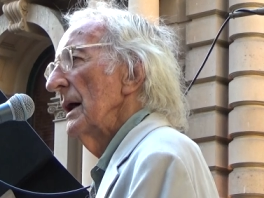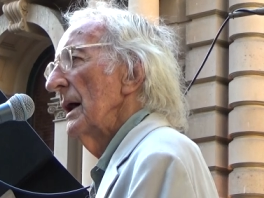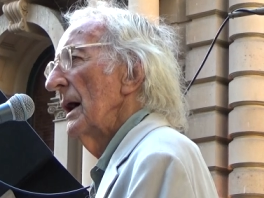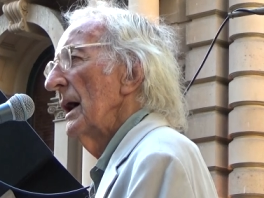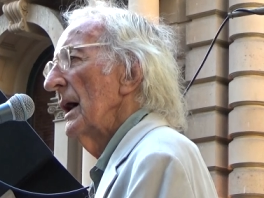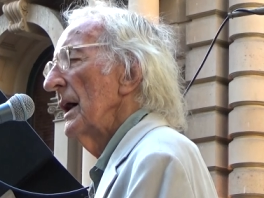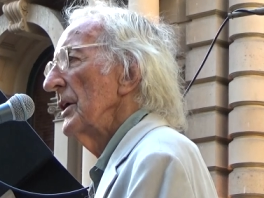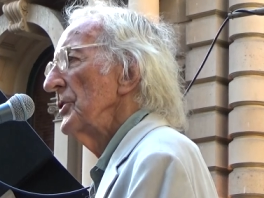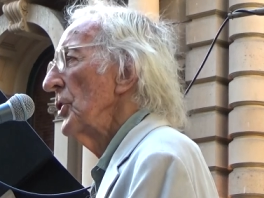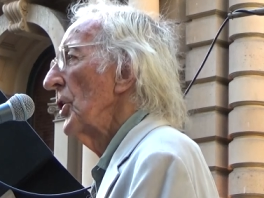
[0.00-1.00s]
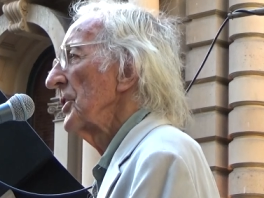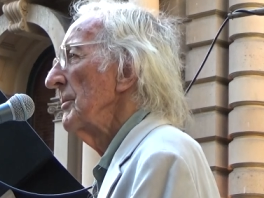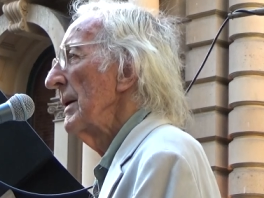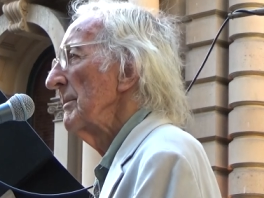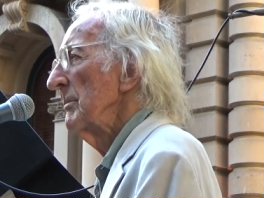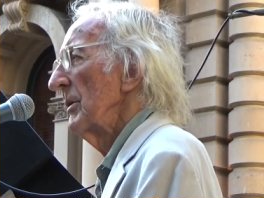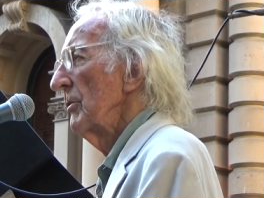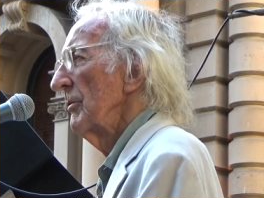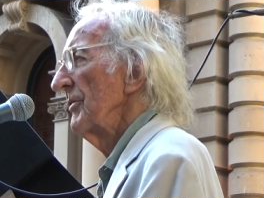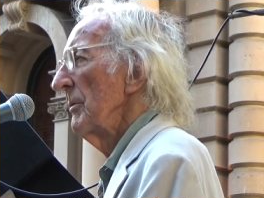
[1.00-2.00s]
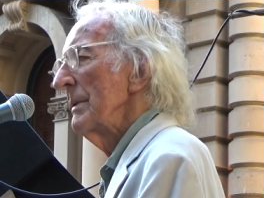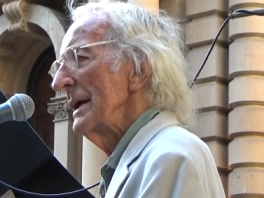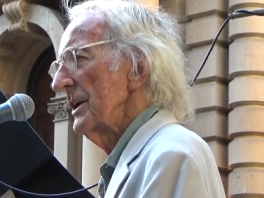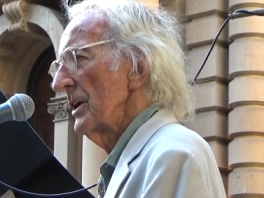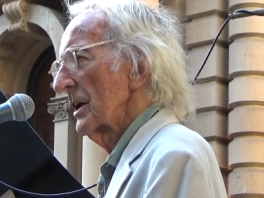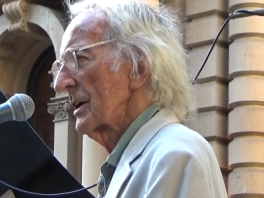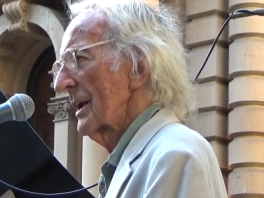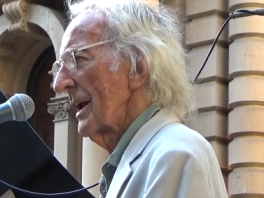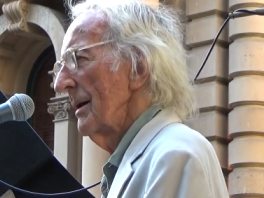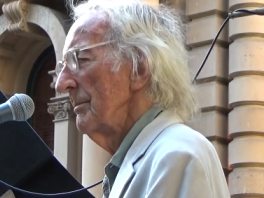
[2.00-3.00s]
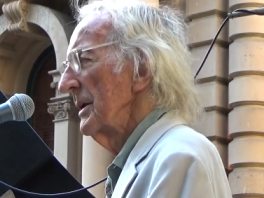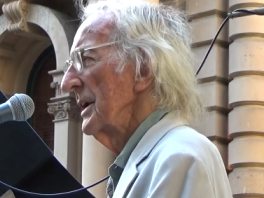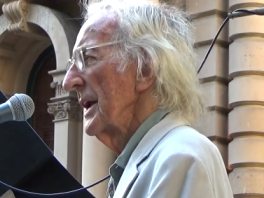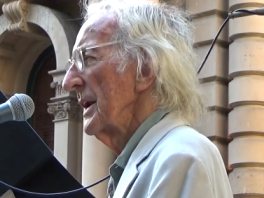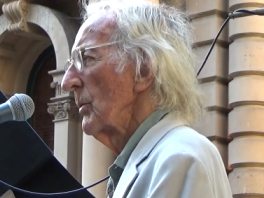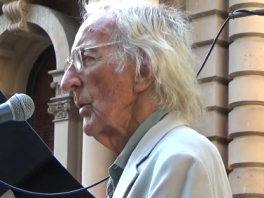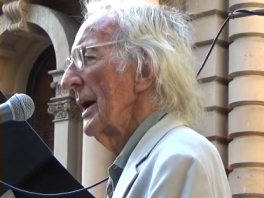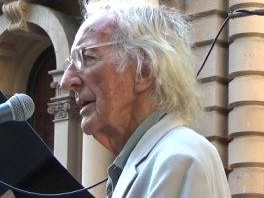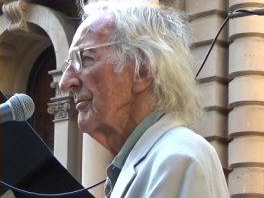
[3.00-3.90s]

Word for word: uh, not a member of the media club in any way.